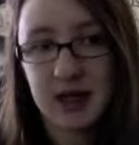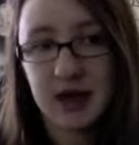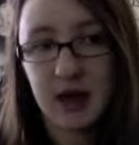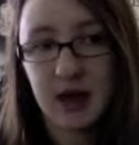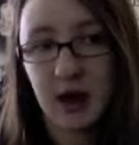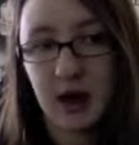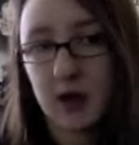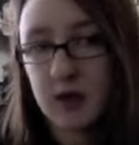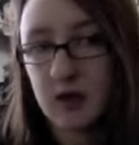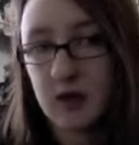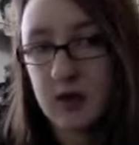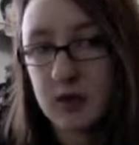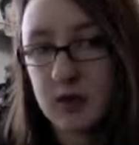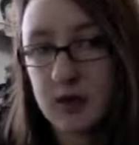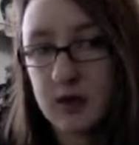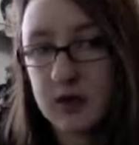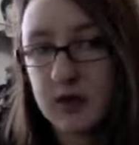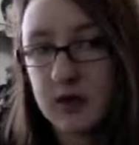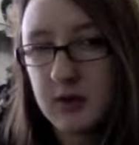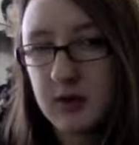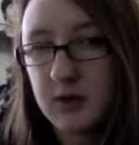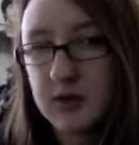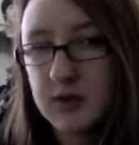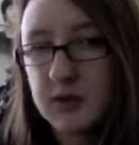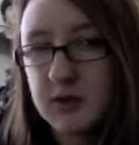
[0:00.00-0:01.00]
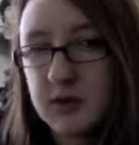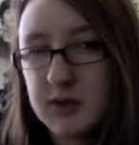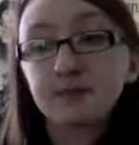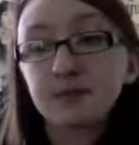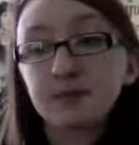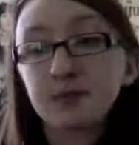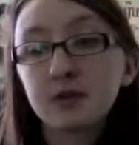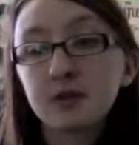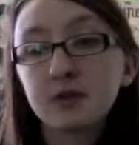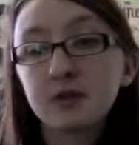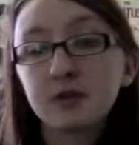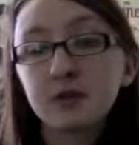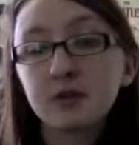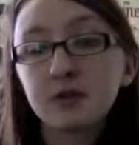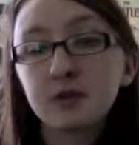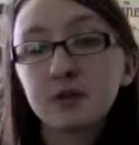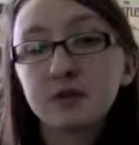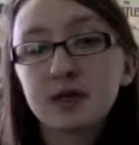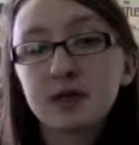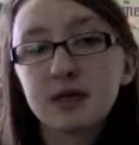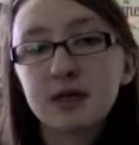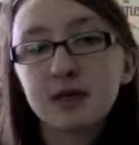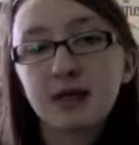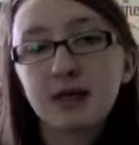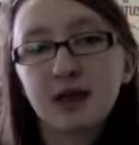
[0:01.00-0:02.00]
other than those. There's a
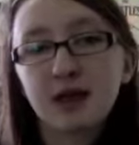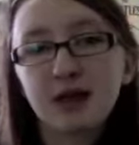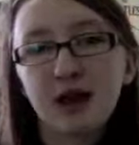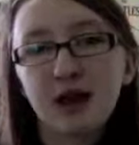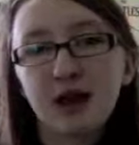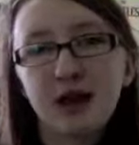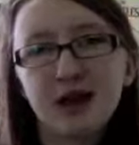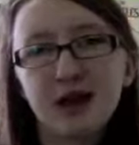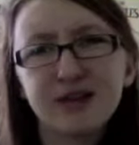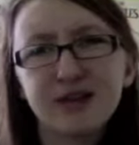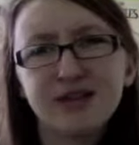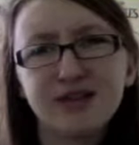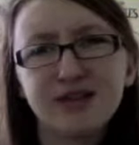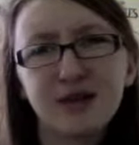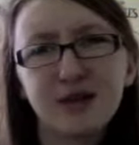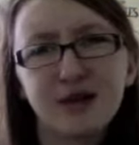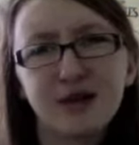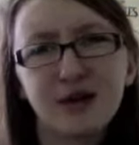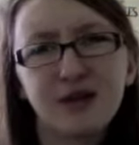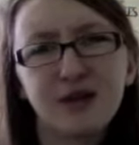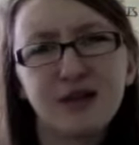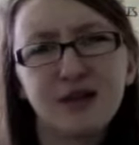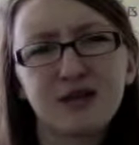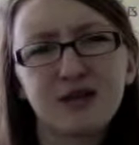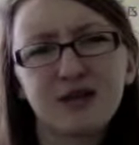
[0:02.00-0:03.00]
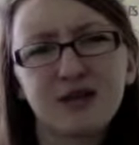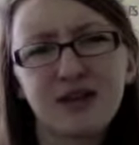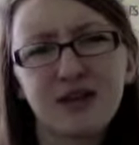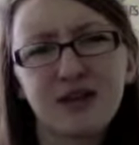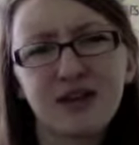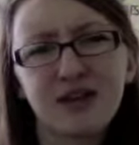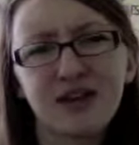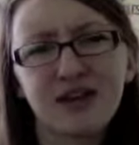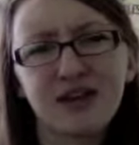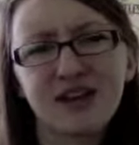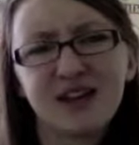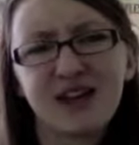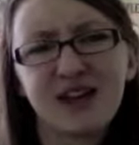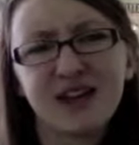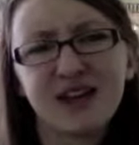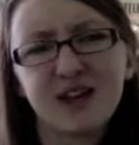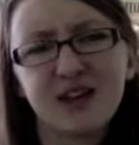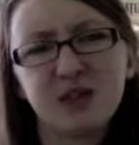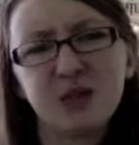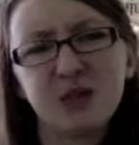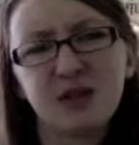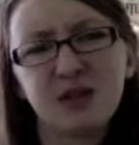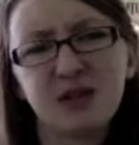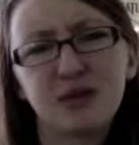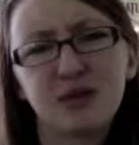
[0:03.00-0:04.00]
website that I kind of go on very
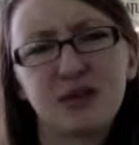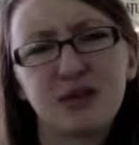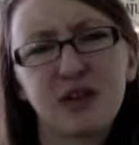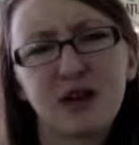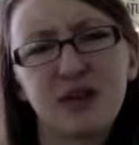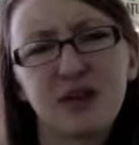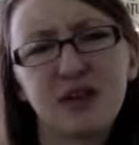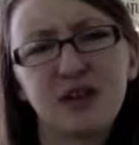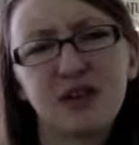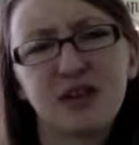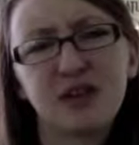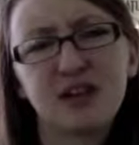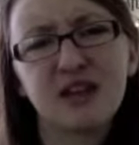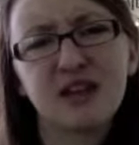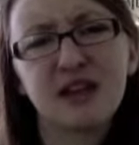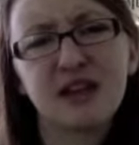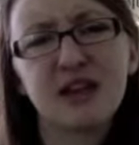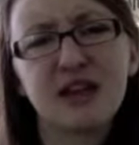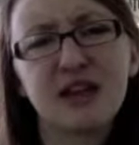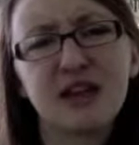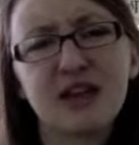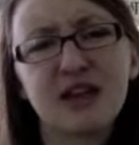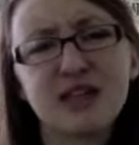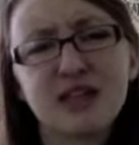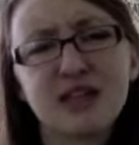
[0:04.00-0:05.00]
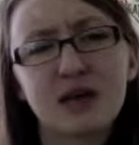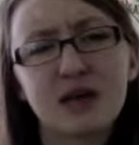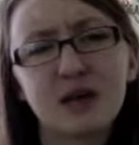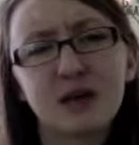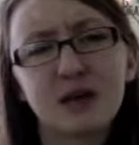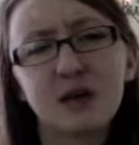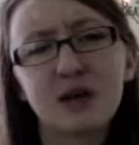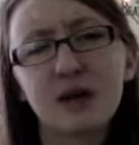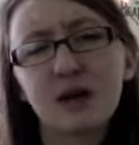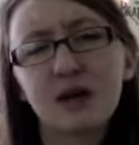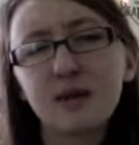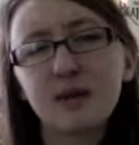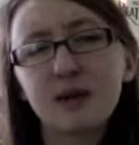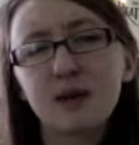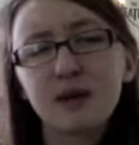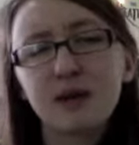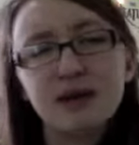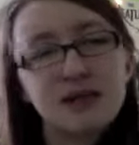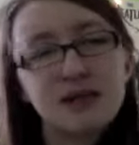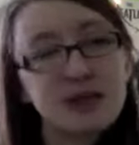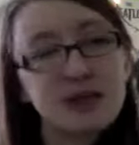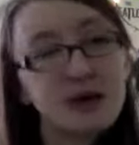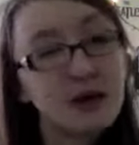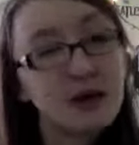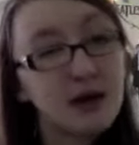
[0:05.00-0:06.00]
occasionally, rarely, that I guess I would
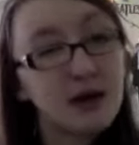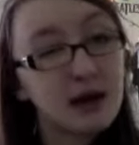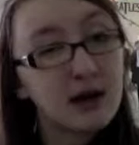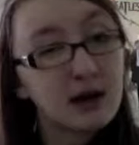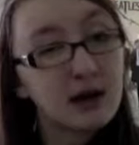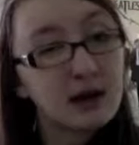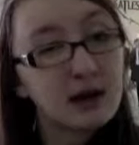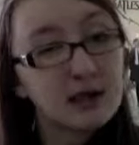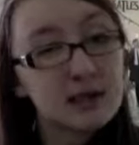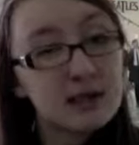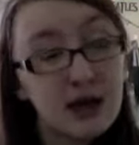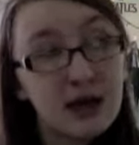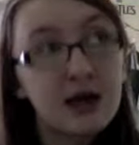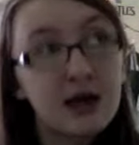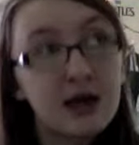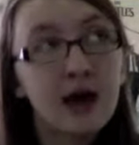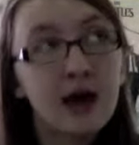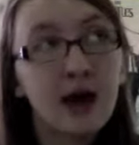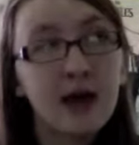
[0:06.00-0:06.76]
recommend to you guys.